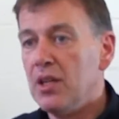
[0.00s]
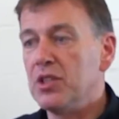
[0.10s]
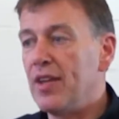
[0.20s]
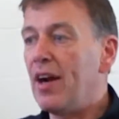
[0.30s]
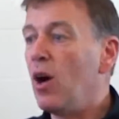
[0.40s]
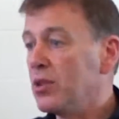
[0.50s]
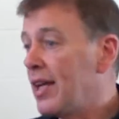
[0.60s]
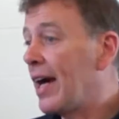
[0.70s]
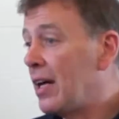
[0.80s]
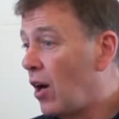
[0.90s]
so they're all
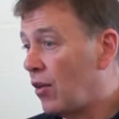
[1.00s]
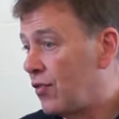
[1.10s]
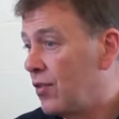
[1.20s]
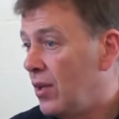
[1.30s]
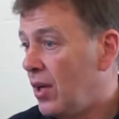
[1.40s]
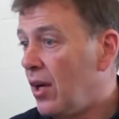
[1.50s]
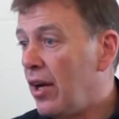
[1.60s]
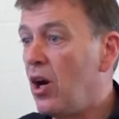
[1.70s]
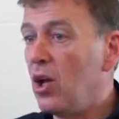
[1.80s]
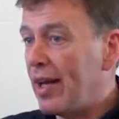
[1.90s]
dying off,
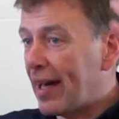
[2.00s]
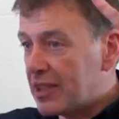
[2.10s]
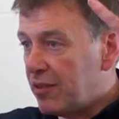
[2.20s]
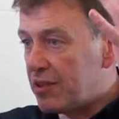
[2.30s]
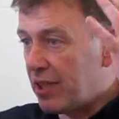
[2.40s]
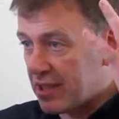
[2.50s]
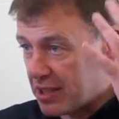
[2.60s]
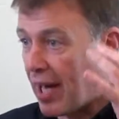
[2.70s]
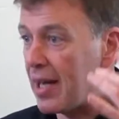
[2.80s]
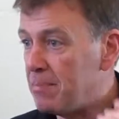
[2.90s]
and all the activity is
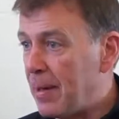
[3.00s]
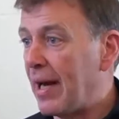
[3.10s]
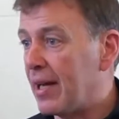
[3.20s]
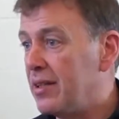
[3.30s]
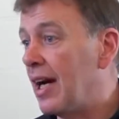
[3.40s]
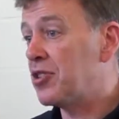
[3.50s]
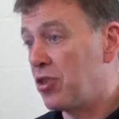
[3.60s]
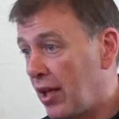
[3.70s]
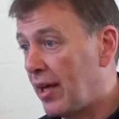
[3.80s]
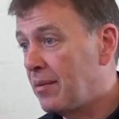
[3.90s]
dying back
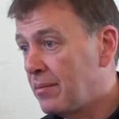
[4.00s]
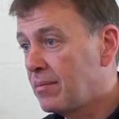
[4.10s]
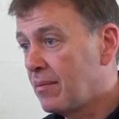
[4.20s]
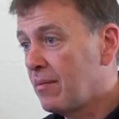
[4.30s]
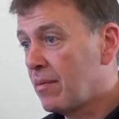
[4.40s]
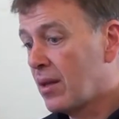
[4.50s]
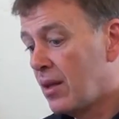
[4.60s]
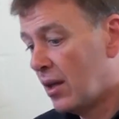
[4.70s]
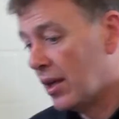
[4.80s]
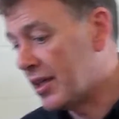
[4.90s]
naturally. You